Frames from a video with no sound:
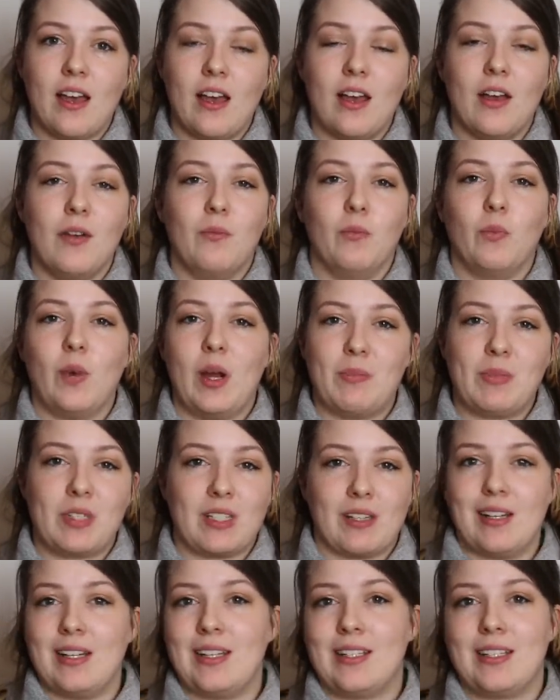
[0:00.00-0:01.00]

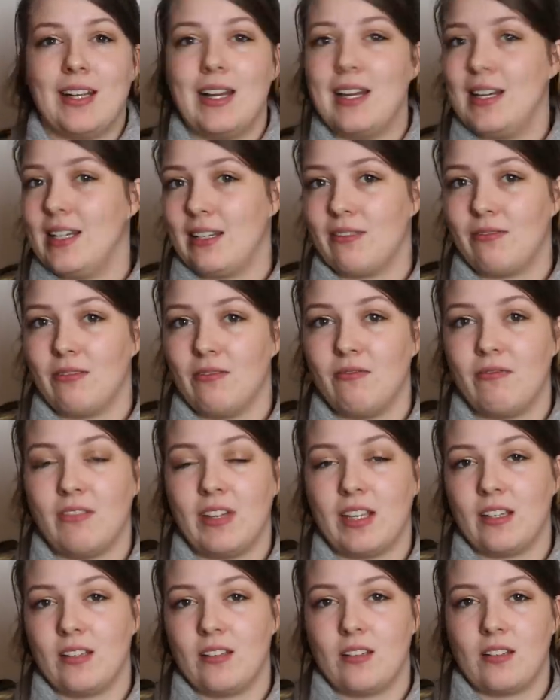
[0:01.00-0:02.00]
websites saying different
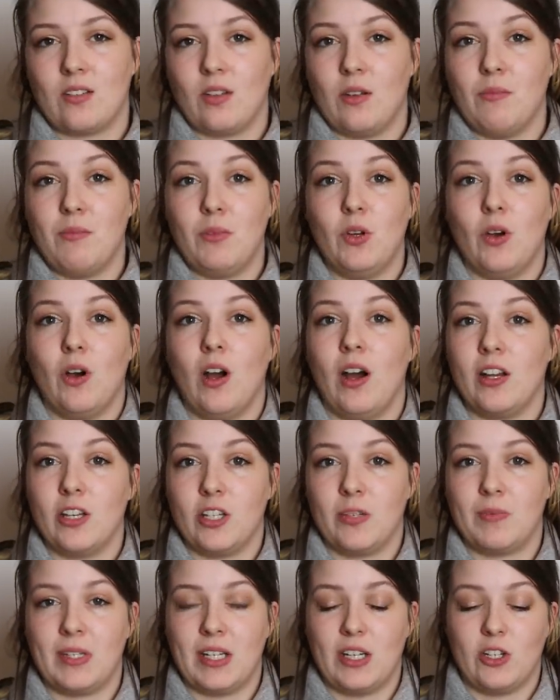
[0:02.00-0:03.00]
figures, so I'm not
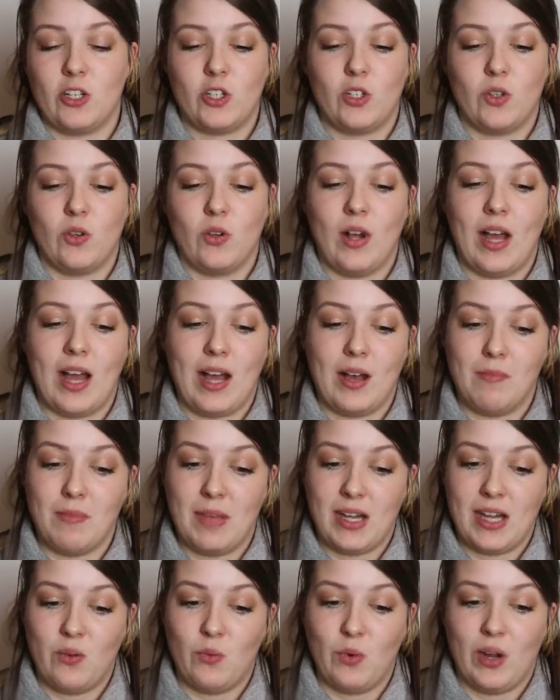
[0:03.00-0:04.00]
100% sure how
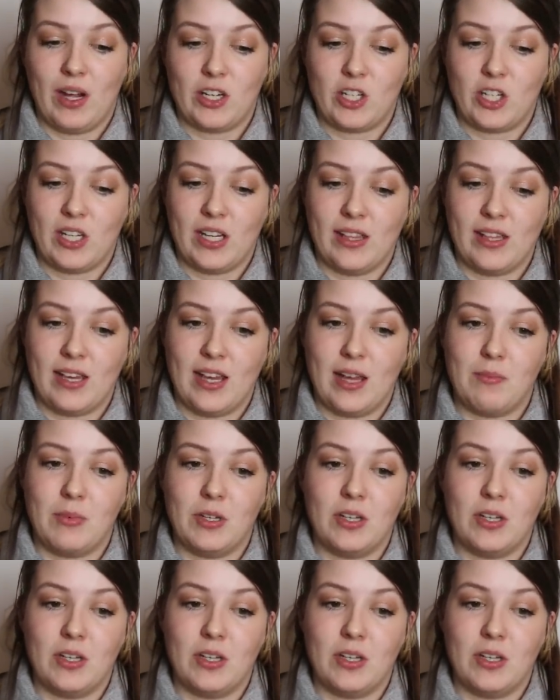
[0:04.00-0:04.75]
many were actually there,